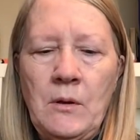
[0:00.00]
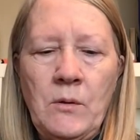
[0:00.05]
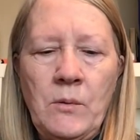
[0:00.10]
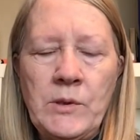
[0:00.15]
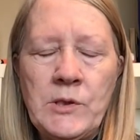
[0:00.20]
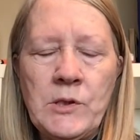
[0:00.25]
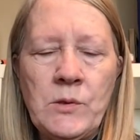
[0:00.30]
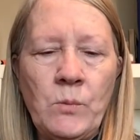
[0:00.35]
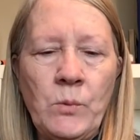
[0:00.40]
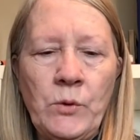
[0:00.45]

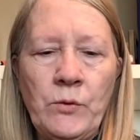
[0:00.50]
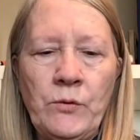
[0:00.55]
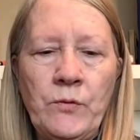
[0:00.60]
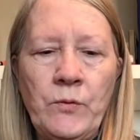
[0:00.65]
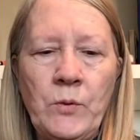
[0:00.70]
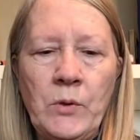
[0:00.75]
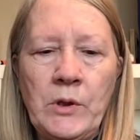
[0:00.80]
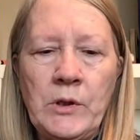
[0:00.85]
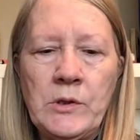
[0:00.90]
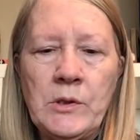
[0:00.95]
what's the word
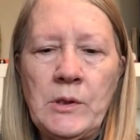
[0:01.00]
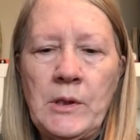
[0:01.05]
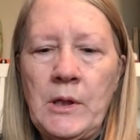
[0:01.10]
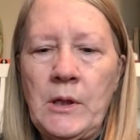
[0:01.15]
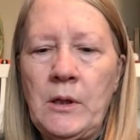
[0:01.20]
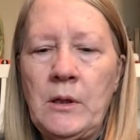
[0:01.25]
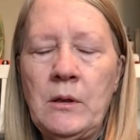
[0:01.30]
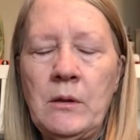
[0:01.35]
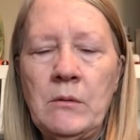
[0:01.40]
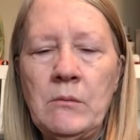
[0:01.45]
for it,
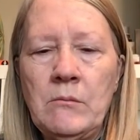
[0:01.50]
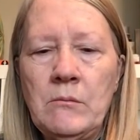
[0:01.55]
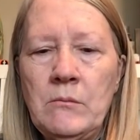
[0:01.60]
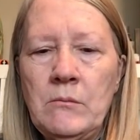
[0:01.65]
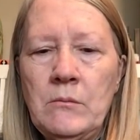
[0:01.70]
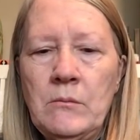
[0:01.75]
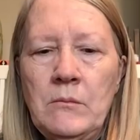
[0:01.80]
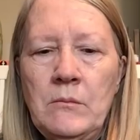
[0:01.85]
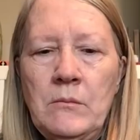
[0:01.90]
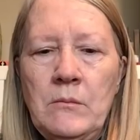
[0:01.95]
like,
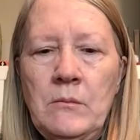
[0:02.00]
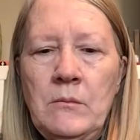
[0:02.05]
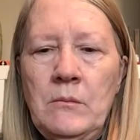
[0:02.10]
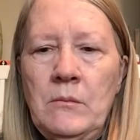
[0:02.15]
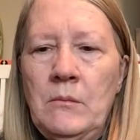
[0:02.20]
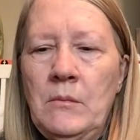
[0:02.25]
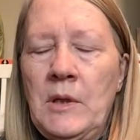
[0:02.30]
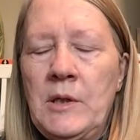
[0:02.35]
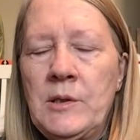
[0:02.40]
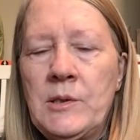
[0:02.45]

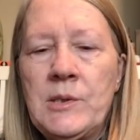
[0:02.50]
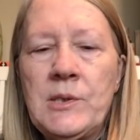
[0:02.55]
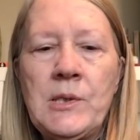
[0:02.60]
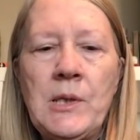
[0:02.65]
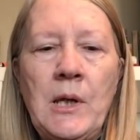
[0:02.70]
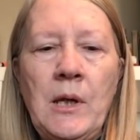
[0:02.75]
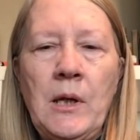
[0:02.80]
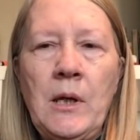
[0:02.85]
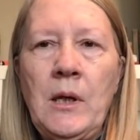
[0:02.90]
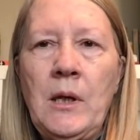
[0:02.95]
let's
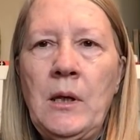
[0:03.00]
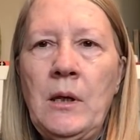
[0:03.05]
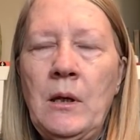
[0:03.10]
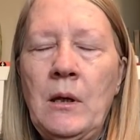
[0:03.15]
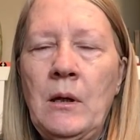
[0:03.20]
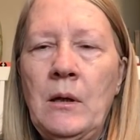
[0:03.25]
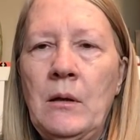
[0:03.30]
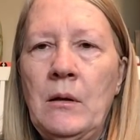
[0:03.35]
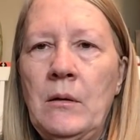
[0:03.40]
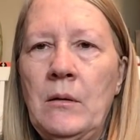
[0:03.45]
say
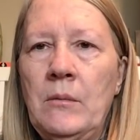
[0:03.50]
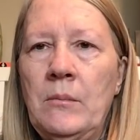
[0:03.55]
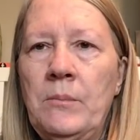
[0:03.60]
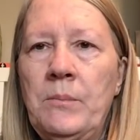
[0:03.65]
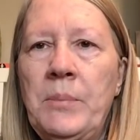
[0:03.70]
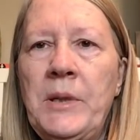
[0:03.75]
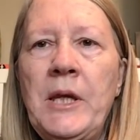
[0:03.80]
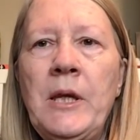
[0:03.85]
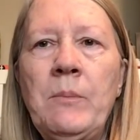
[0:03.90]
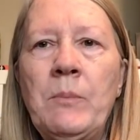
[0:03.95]

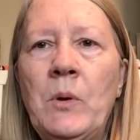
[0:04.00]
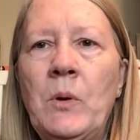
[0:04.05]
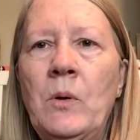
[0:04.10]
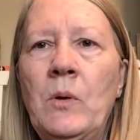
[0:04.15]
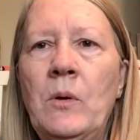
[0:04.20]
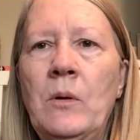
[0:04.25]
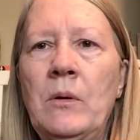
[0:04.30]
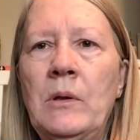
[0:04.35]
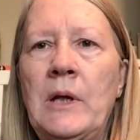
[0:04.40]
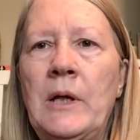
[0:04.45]

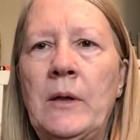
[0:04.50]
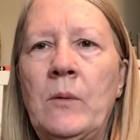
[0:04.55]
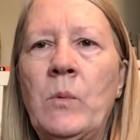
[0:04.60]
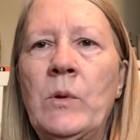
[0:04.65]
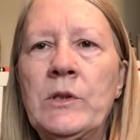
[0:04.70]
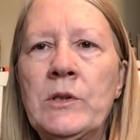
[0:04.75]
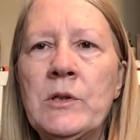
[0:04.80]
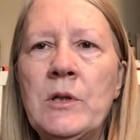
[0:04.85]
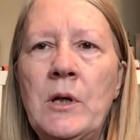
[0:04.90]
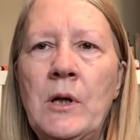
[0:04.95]
people, like
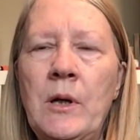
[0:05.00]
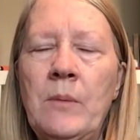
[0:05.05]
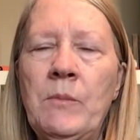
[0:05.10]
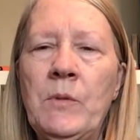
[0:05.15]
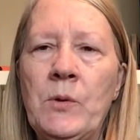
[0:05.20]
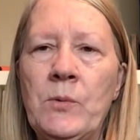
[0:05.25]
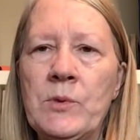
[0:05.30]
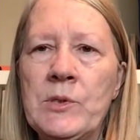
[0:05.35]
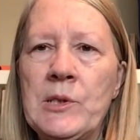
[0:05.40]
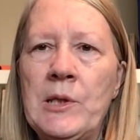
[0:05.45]
one time
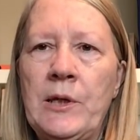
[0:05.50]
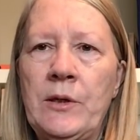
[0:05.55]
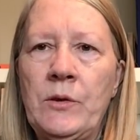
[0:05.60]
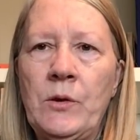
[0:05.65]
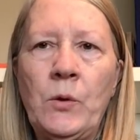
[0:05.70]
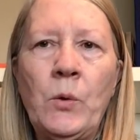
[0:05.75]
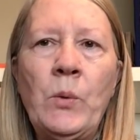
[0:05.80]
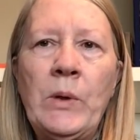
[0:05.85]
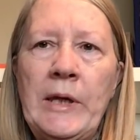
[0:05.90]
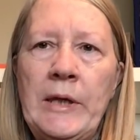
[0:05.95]
there was like the
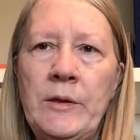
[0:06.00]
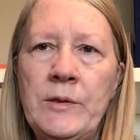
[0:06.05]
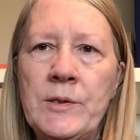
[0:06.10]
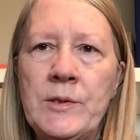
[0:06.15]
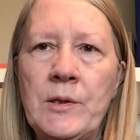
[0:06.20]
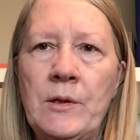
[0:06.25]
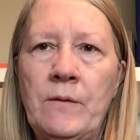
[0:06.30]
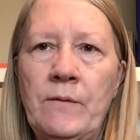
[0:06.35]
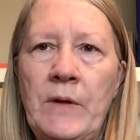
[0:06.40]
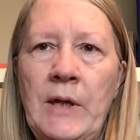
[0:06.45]
Queens
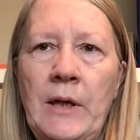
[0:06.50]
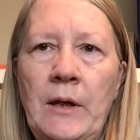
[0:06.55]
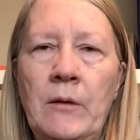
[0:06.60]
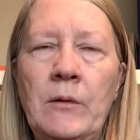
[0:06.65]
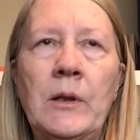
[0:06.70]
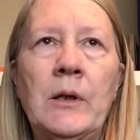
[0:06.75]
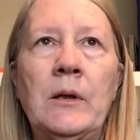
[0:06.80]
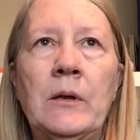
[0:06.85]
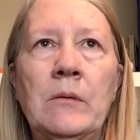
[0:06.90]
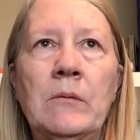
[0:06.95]
of
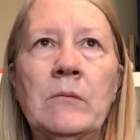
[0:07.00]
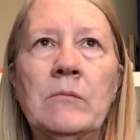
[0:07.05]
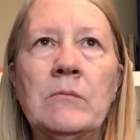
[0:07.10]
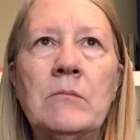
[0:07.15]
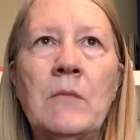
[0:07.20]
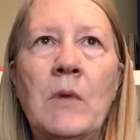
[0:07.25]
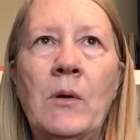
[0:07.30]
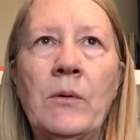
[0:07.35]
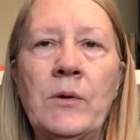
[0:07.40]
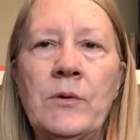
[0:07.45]
England,
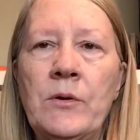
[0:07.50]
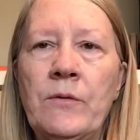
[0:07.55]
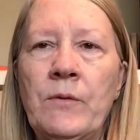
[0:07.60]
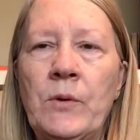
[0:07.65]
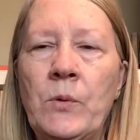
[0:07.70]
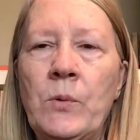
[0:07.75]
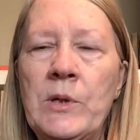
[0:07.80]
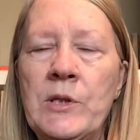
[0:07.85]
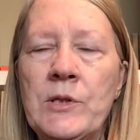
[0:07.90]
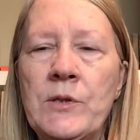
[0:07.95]
all the
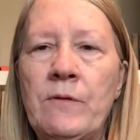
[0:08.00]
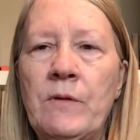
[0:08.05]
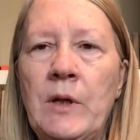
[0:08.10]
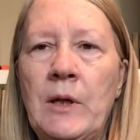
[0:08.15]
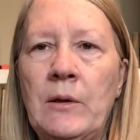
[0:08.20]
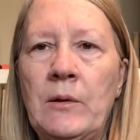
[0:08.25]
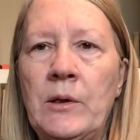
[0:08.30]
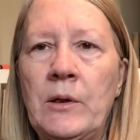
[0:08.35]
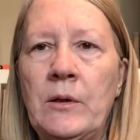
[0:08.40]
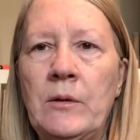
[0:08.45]
different Queens of
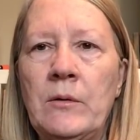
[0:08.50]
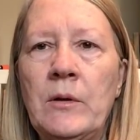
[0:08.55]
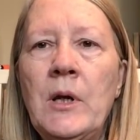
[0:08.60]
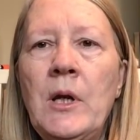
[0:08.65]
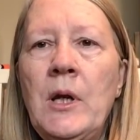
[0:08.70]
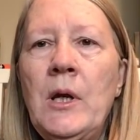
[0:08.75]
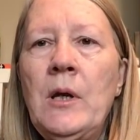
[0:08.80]
England